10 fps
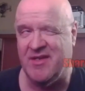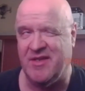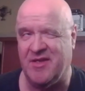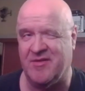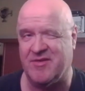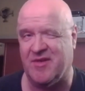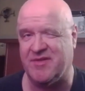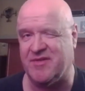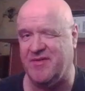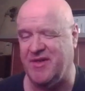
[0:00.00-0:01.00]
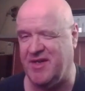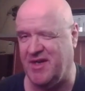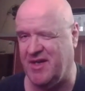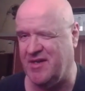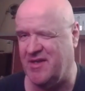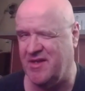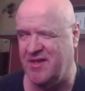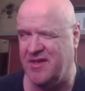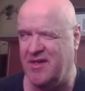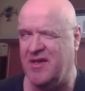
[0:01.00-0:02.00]
there's also a
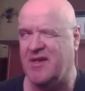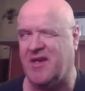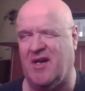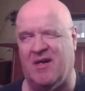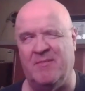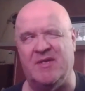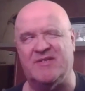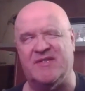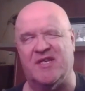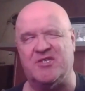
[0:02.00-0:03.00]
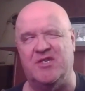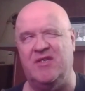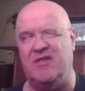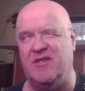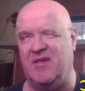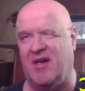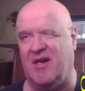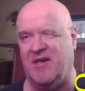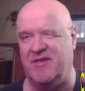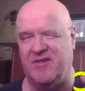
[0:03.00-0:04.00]
comment section.
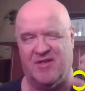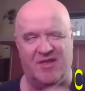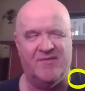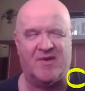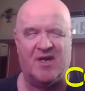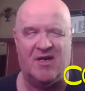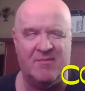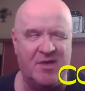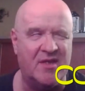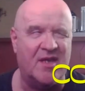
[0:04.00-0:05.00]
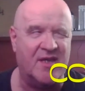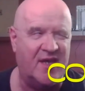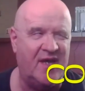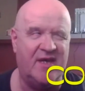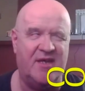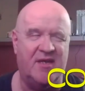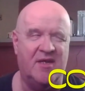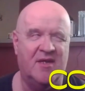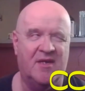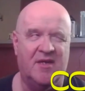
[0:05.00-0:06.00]
You can leave a comment like, hey,
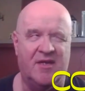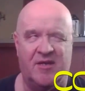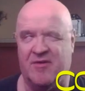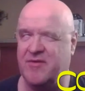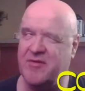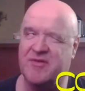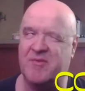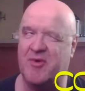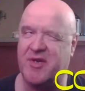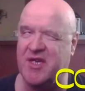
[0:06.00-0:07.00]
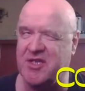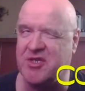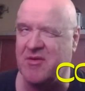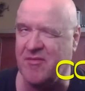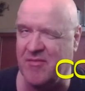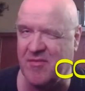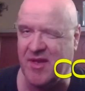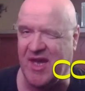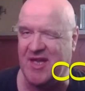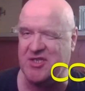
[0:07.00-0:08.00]
do some more kitchen
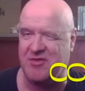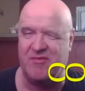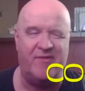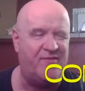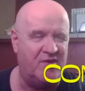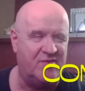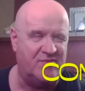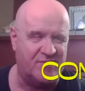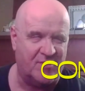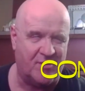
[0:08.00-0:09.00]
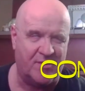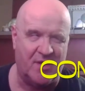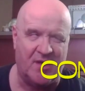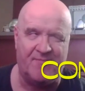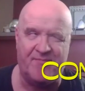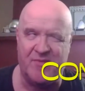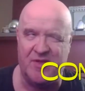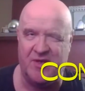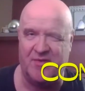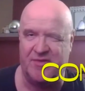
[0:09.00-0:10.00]
gadget reviews, or
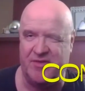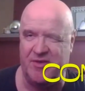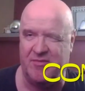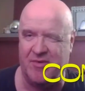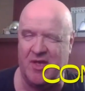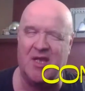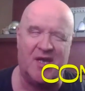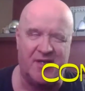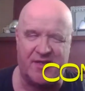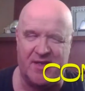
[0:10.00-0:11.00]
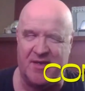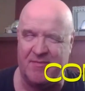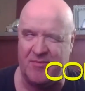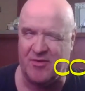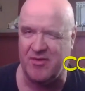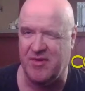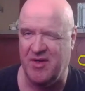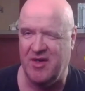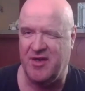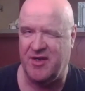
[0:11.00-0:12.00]
do you really like them, or
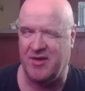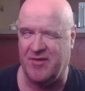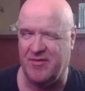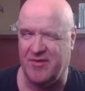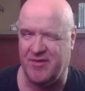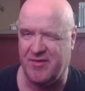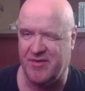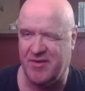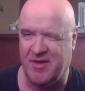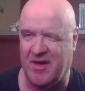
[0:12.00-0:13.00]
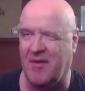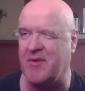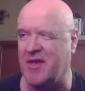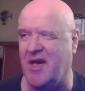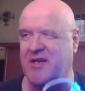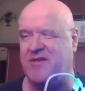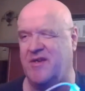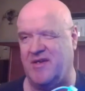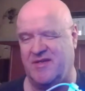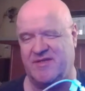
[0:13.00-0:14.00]
I wouldn't lie
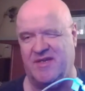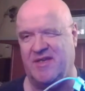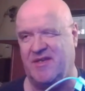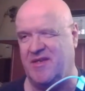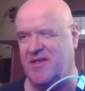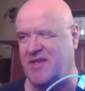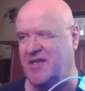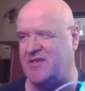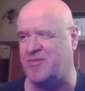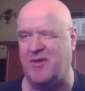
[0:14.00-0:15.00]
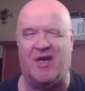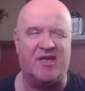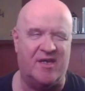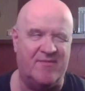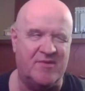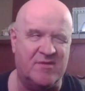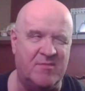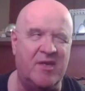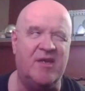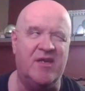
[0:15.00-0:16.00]
to you. See, these were not given to
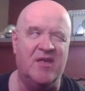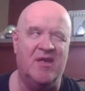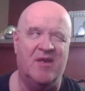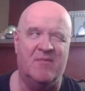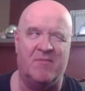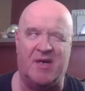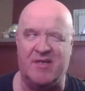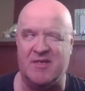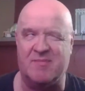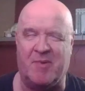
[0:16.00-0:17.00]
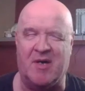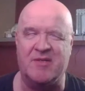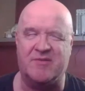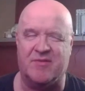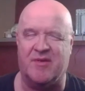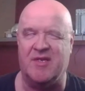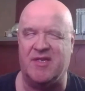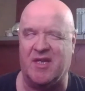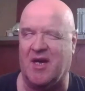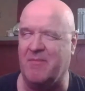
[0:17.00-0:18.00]
me by the sponsor or
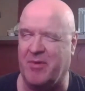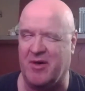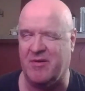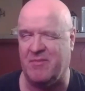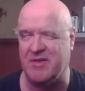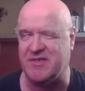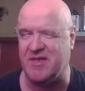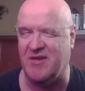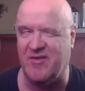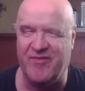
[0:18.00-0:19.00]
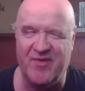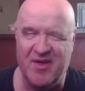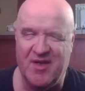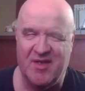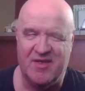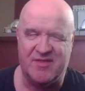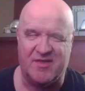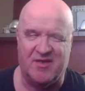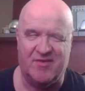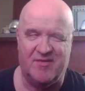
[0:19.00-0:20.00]
anything. I bought them myself.
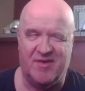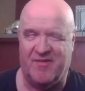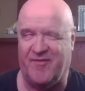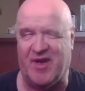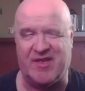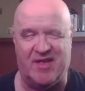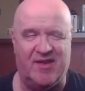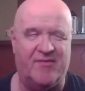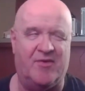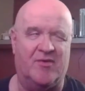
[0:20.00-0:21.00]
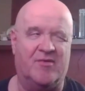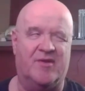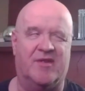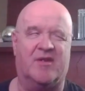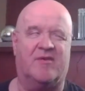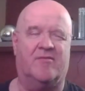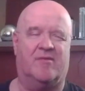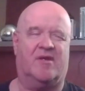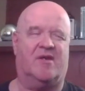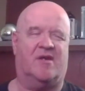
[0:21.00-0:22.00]
So, in fact, I never even heard of the
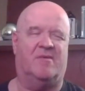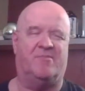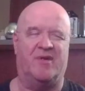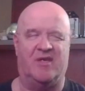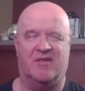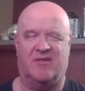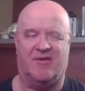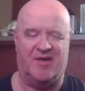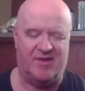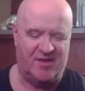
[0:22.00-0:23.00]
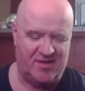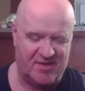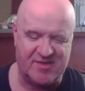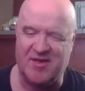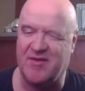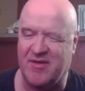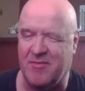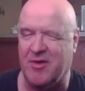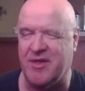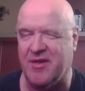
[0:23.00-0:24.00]
company until I saw
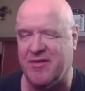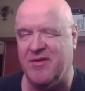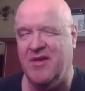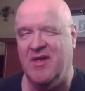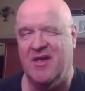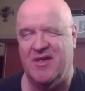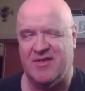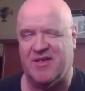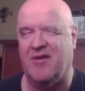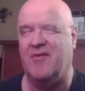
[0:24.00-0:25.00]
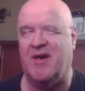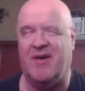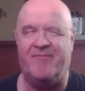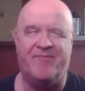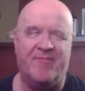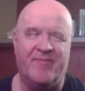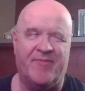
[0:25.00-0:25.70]
them on there. So,